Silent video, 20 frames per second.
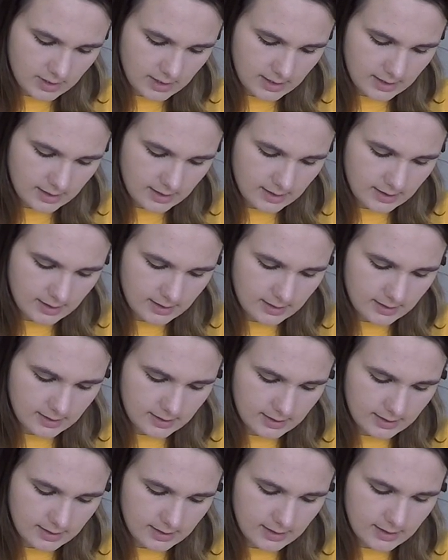and
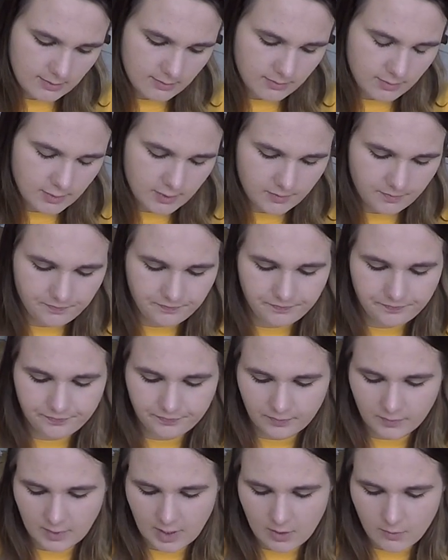a snip. I
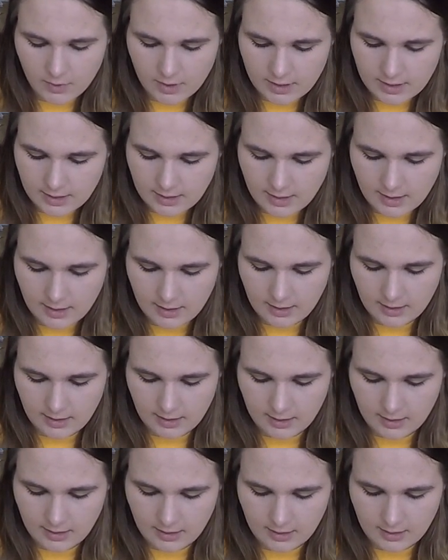want to cut
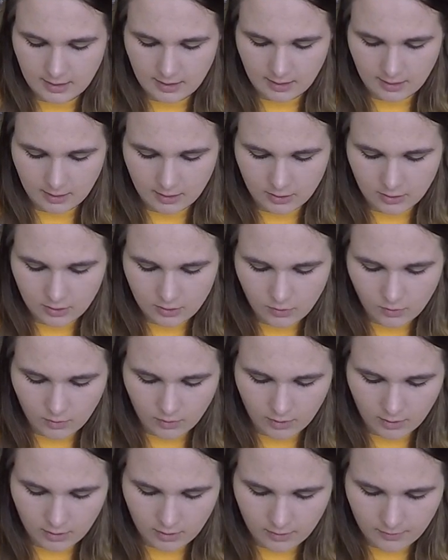in a door.